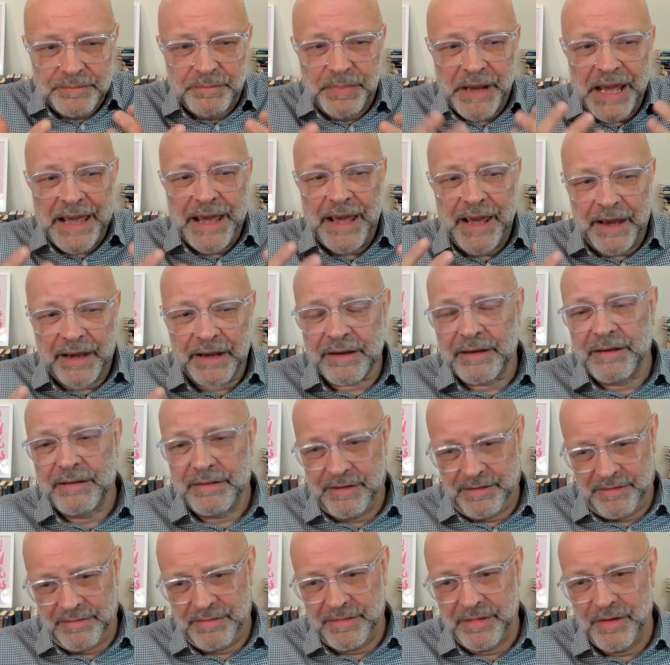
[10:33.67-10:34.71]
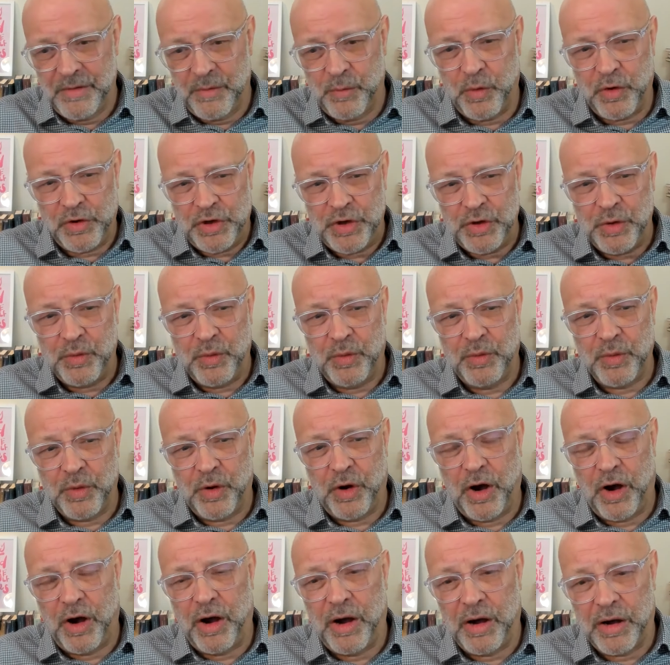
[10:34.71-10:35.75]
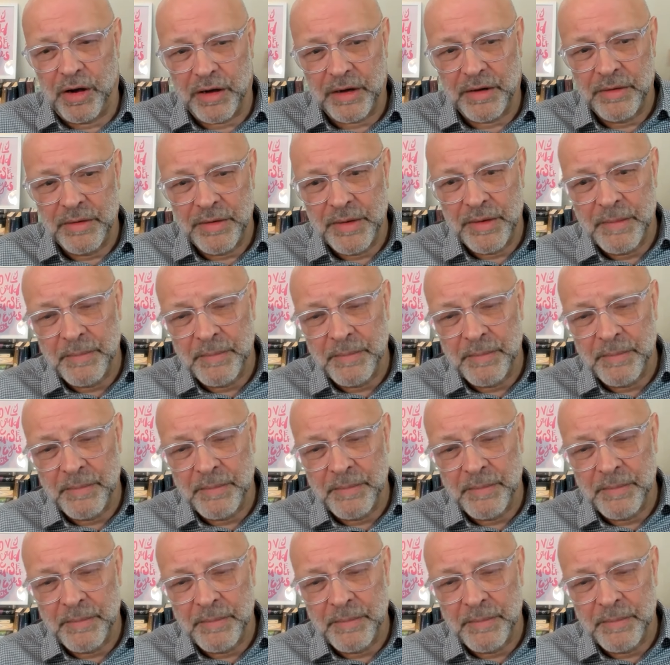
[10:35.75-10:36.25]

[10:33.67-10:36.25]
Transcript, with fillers: being, what you are,